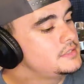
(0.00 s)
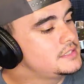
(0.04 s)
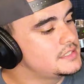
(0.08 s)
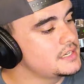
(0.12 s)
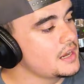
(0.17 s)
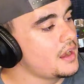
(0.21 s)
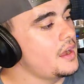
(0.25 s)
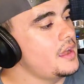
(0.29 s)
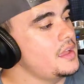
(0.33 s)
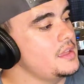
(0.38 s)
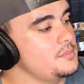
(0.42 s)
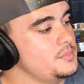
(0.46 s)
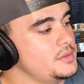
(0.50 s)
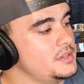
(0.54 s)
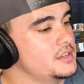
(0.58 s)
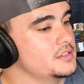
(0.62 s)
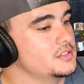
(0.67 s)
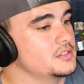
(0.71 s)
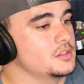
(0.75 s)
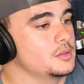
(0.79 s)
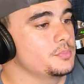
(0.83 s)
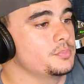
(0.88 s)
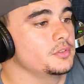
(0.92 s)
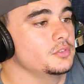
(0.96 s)
dying
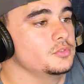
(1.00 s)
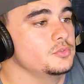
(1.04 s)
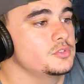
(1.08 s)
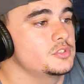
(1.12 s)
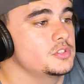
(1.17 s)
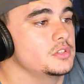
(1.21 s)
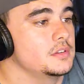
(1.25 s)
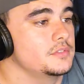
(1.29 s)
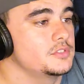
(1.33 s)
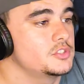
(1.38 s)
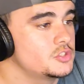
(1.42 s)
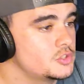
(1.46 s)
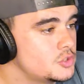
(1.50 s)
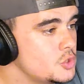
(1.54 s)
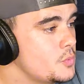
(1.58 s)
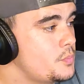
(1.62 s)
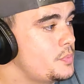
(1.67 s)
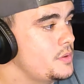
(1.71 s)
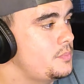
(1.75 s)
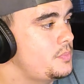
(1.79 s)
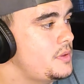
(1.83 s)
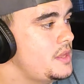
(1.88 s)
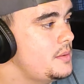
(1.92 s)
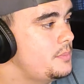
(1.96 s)
because of the pollution of
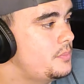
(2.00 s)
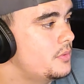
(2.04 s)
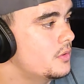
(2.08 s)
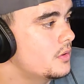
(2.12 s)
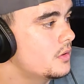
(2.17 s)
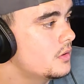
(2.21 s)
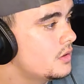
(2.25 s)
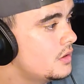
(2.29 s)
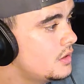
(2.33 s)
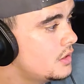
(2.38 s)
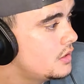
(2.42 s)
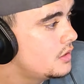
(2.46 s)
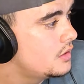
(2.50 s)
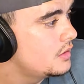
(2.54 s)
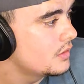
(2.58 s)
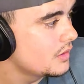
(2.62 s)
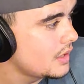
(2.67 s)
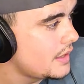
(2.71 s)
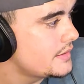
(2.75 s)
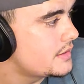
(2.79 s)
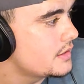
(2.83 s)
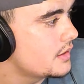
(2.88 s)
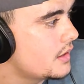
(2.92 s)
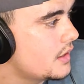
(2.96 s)
stupid people
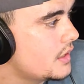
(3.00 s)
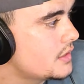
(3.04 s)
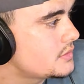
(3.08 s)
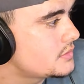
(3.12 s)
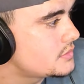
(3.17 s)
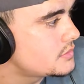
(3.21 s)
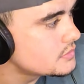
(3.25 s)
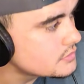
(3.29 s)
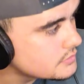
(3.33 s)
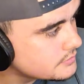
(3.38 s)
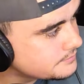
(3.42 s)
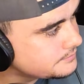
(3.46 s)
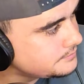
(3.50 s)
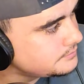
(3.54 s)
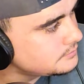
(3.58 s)
like us.